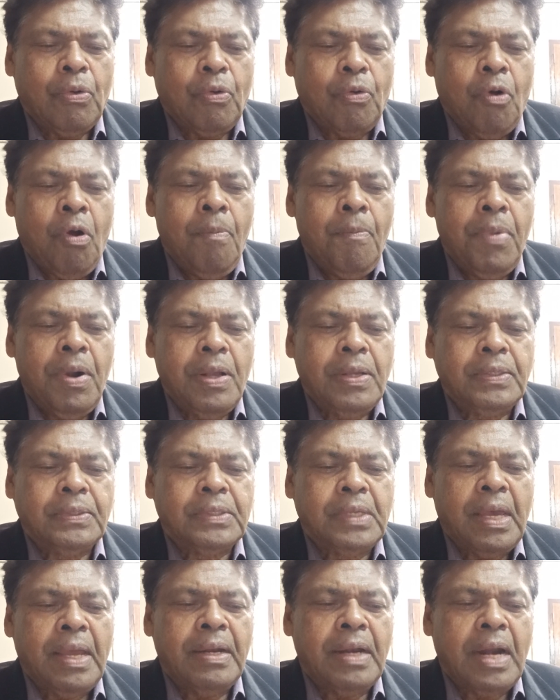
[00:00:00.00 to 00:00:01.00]

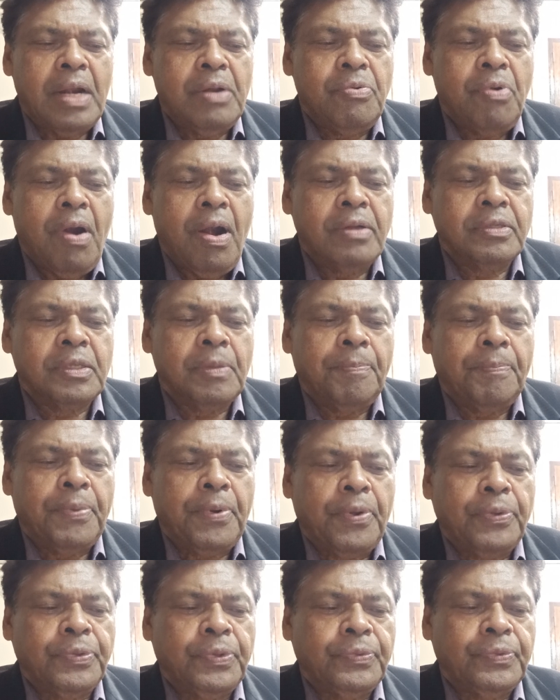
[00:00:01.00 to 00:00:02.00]
complex and advanced
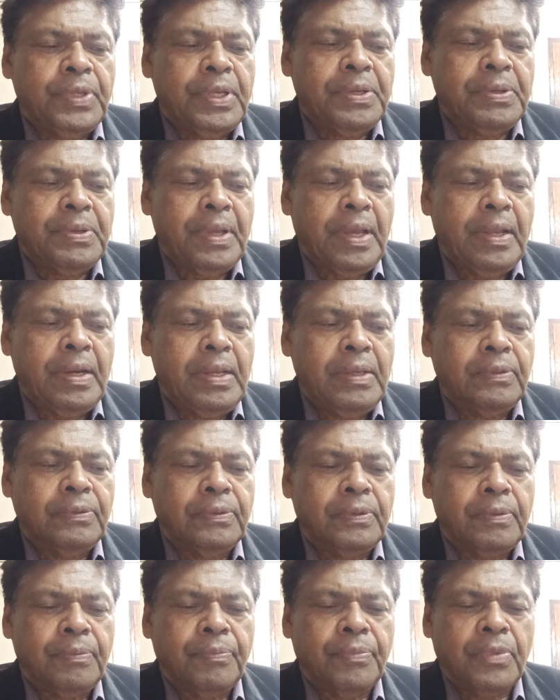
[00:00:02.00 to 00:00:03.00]
processing
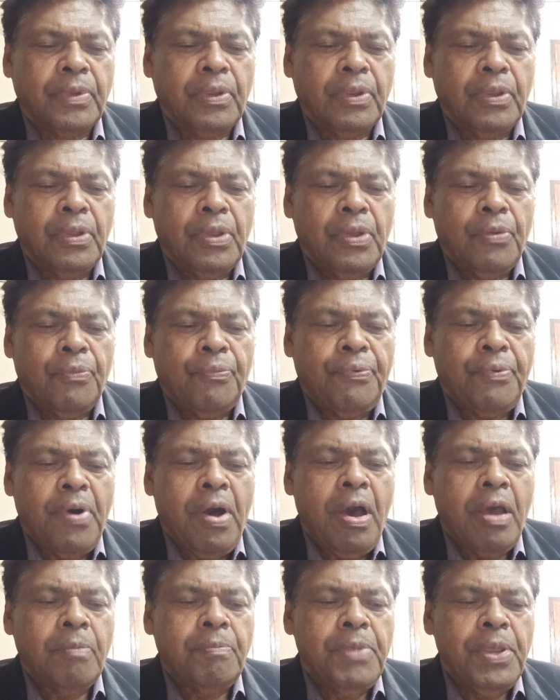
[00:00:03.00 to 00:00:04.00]
techniques
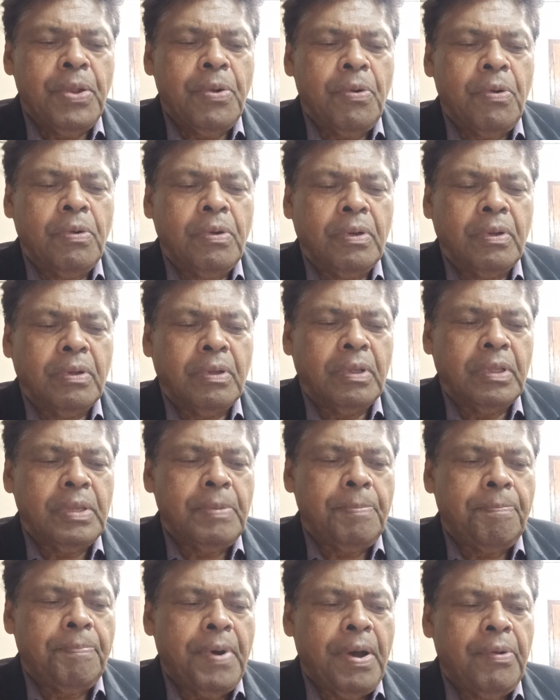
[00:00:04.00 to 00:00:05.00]
far beyond
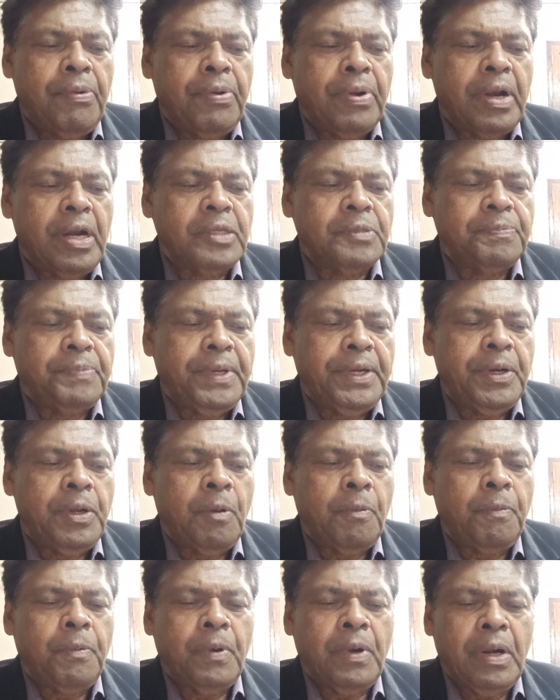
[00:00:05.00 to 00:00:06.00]
the power and speed
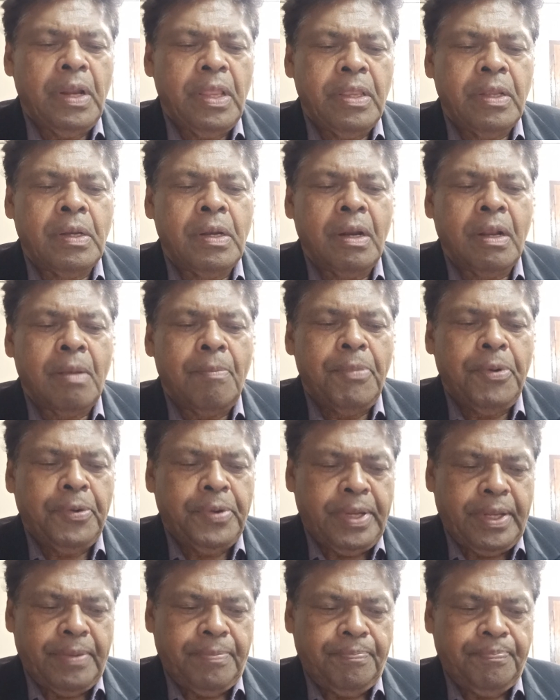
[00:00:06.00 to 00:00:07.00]
of digital
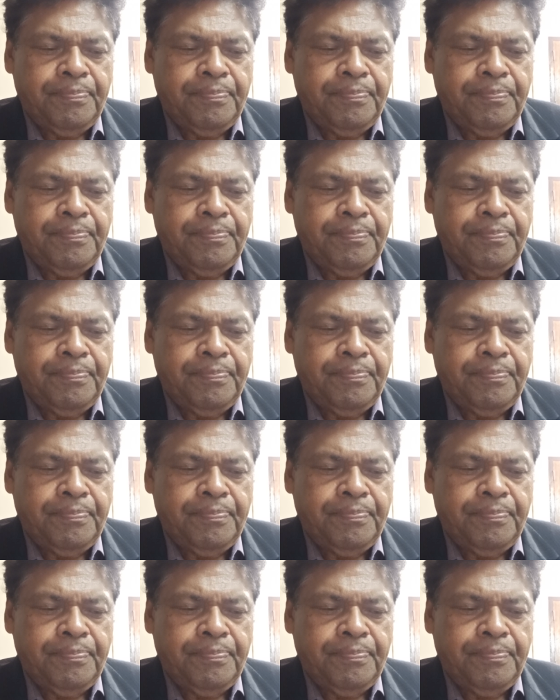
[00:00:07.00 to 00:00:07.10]
computing.